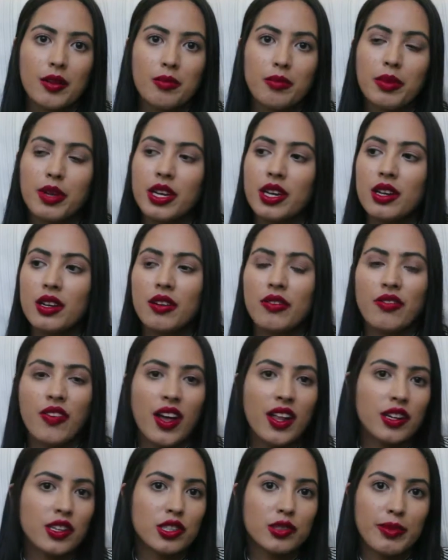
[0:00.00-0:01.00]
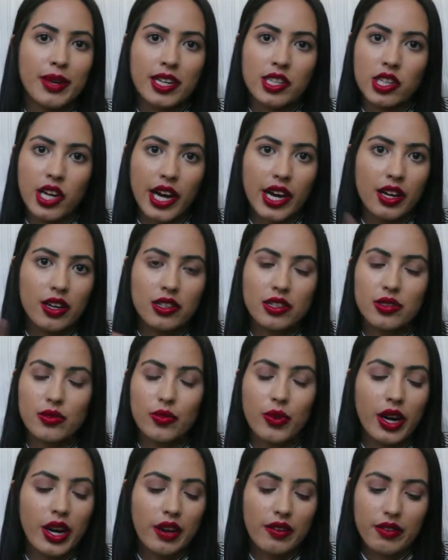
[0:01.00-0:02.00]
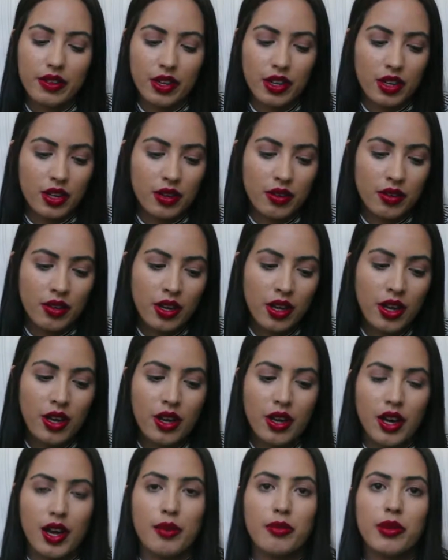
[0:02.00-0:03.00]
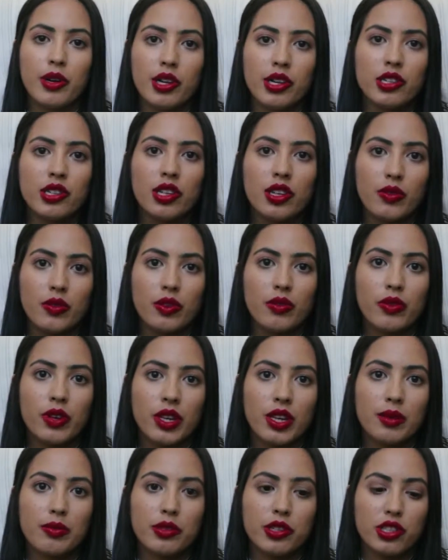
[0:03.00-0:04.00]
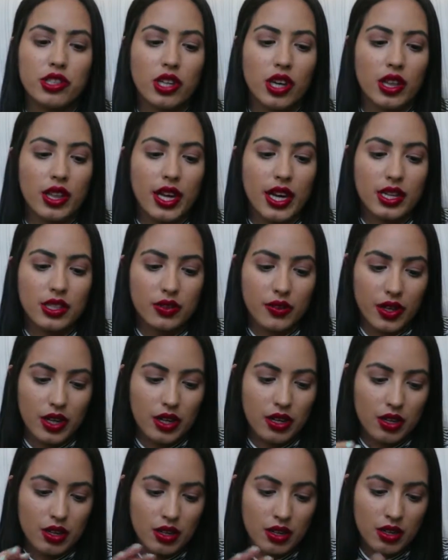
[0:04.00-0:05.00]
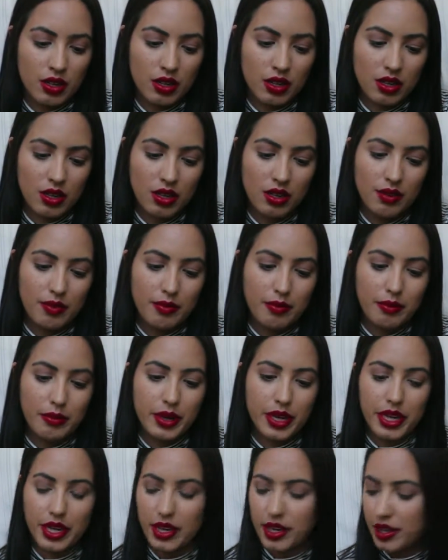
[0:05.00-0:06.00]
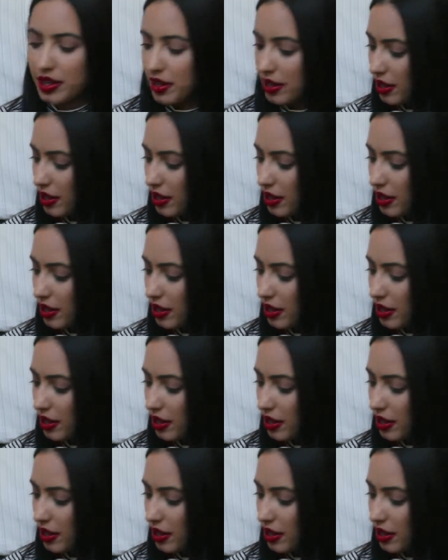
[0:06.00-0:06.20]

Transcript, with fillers: being the father to my child or whatever, you know. I'm pretty sure they would really appreciate that as well. But